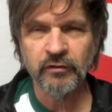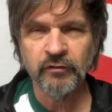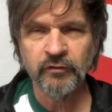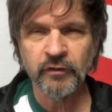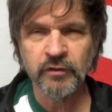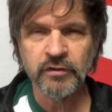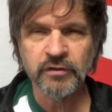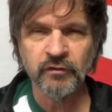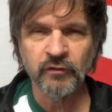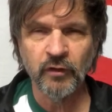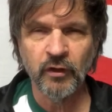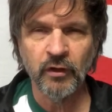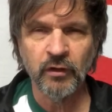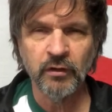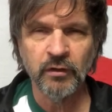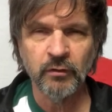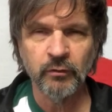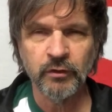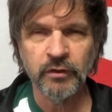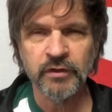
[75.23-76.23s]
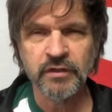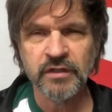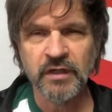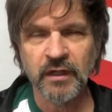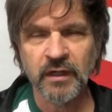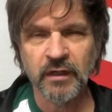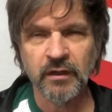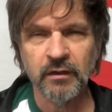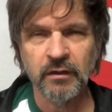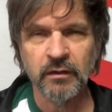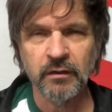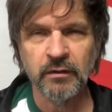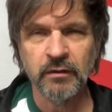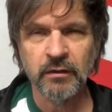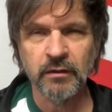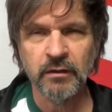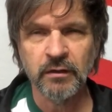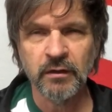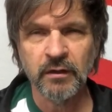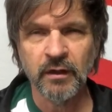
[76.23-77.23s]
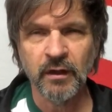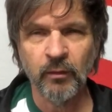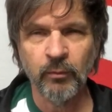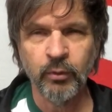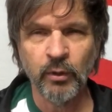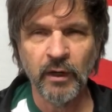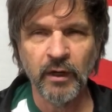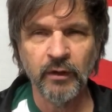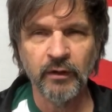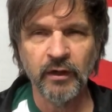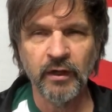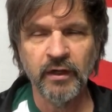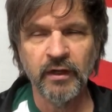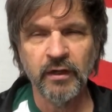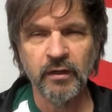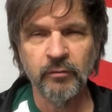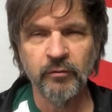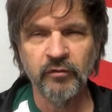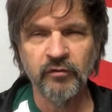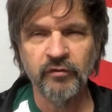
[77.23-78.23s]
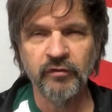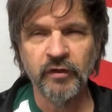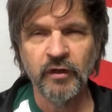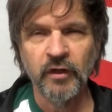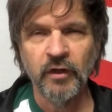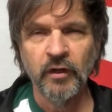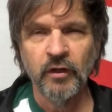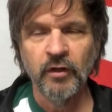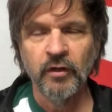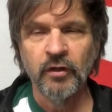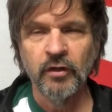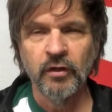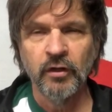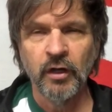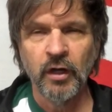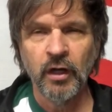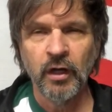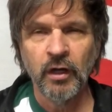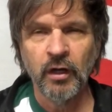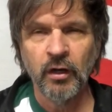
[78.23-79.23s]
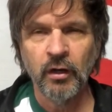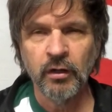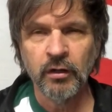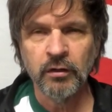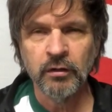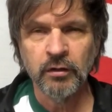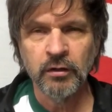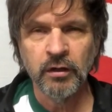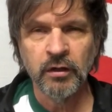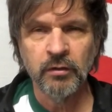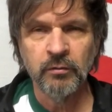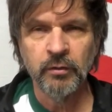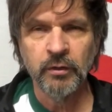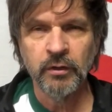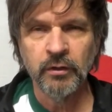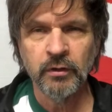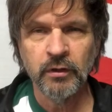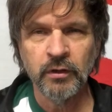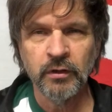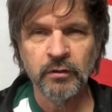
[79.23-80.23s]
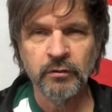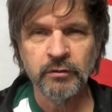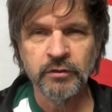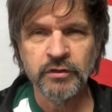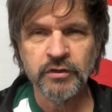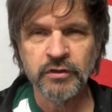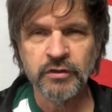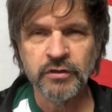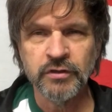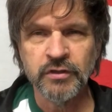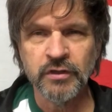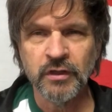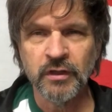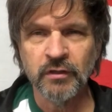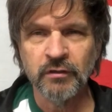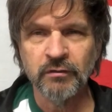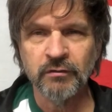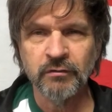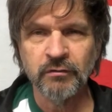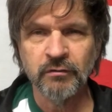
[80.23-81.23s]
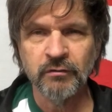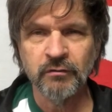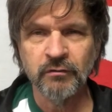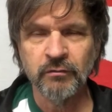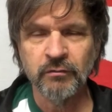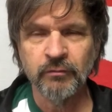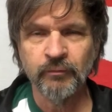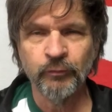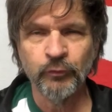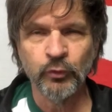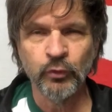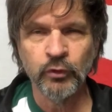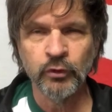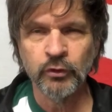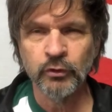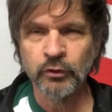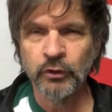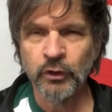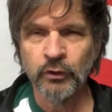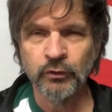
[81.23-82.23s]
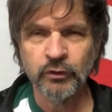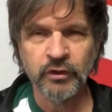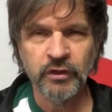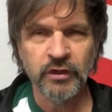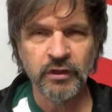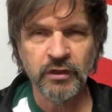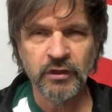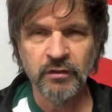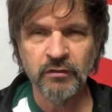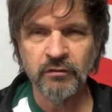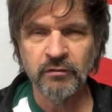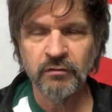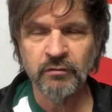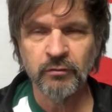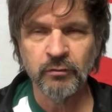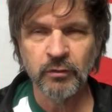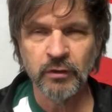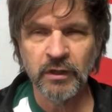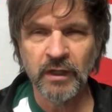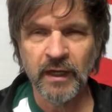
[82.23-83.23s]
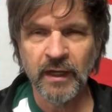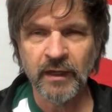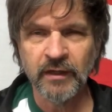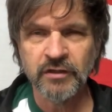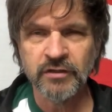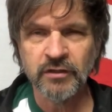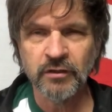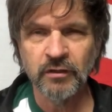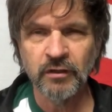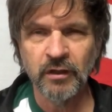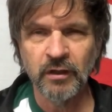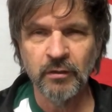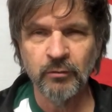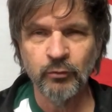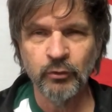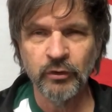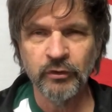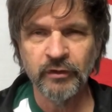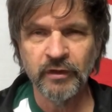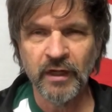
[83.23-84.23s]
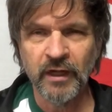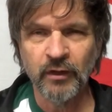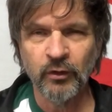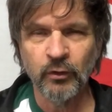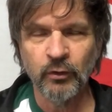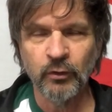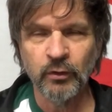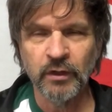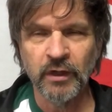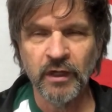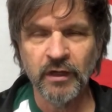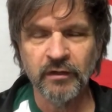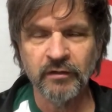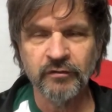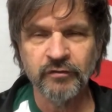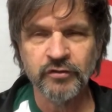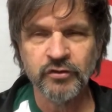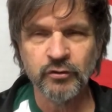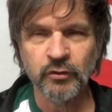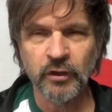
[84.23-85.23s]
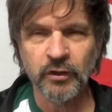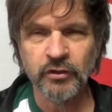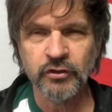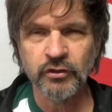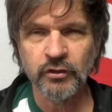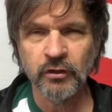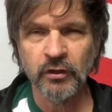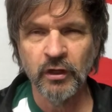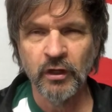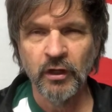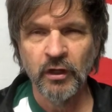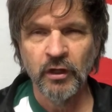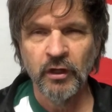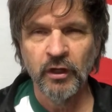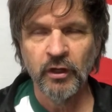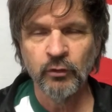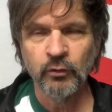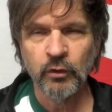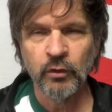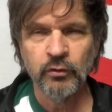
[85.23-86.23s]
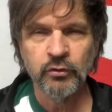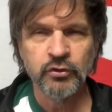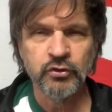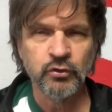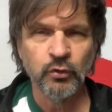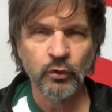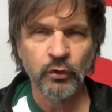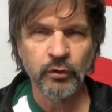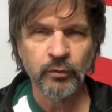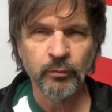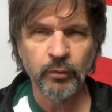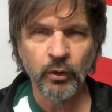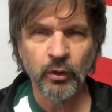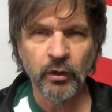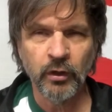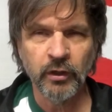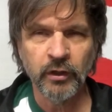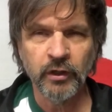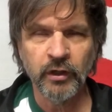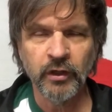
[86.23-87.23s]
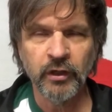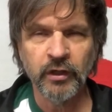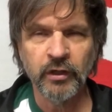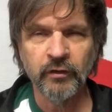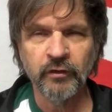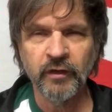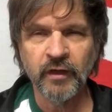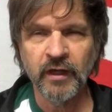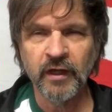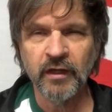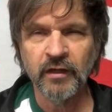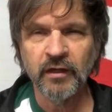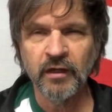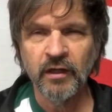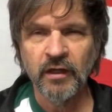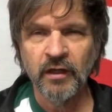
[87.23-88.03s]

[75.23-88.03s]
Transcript: First of all, I want to say how proud I am of our club, which is a real low-key, relaxed club with not a whole lot of structure at Rose Jordan Park, in that